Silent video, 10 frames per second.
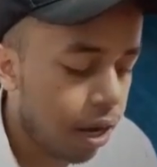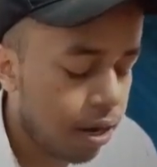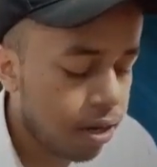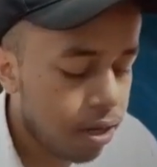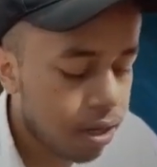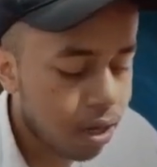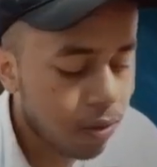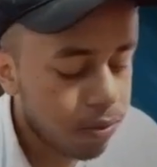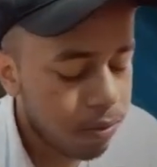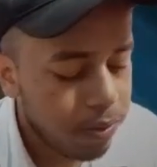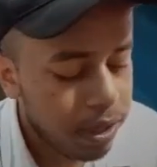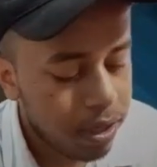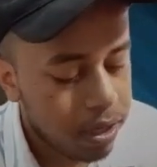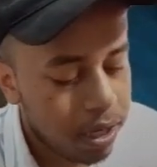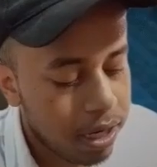And uh, now
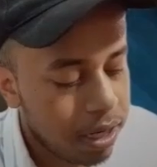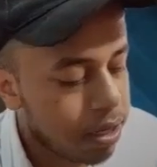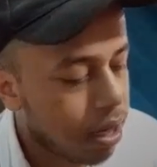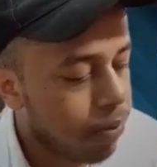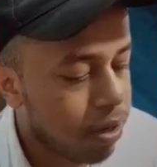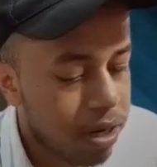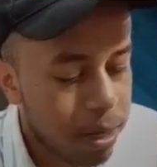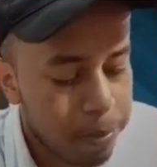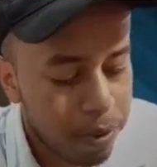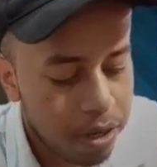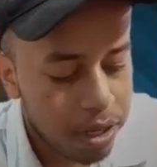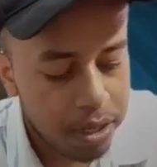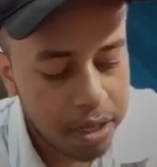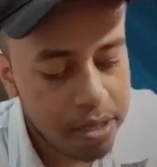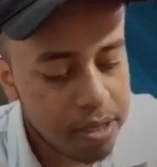we connect our trim
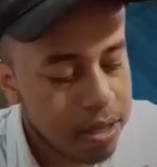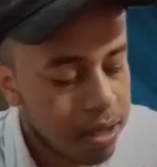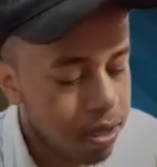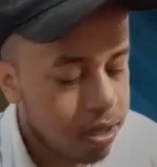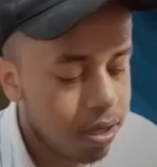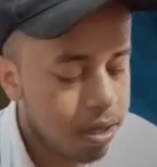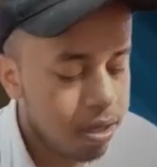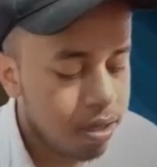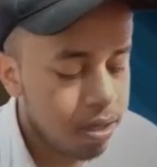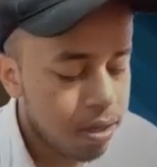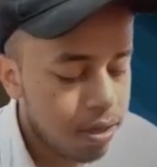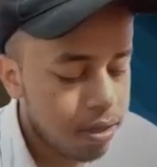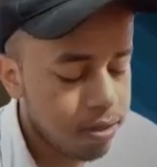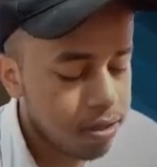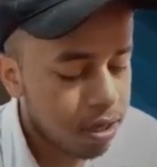in this
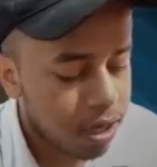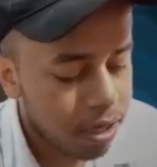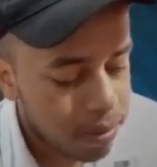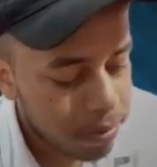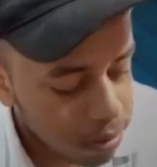circuit.